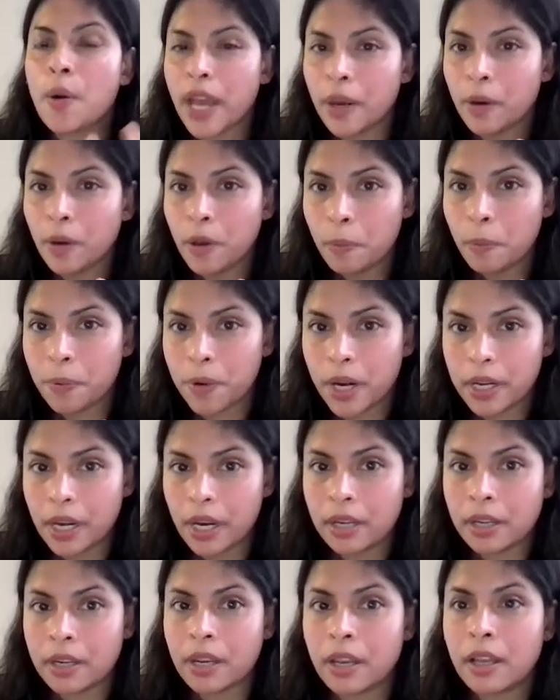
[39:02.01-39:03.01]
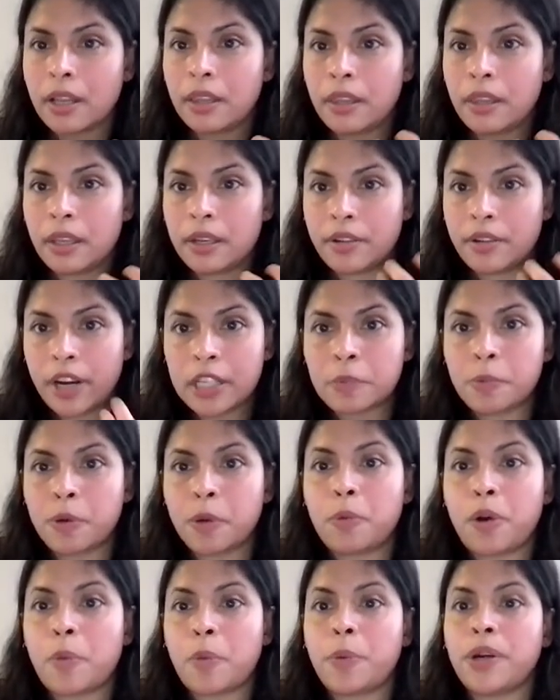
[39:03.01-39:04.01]
can you predict the
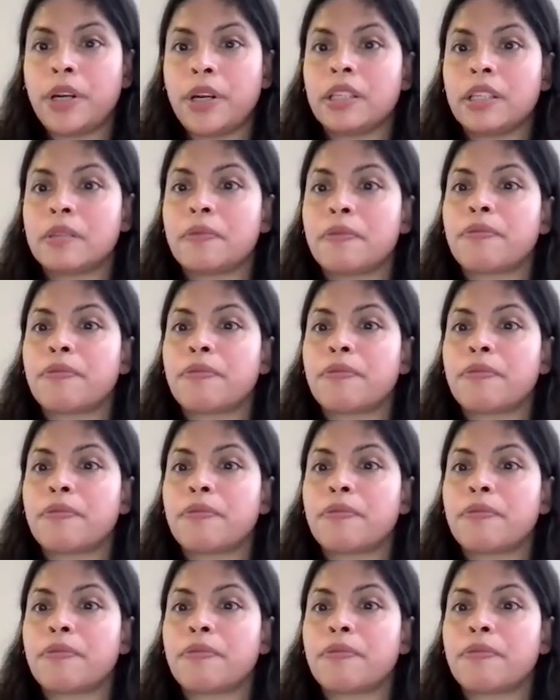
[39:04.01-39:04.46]
transport properties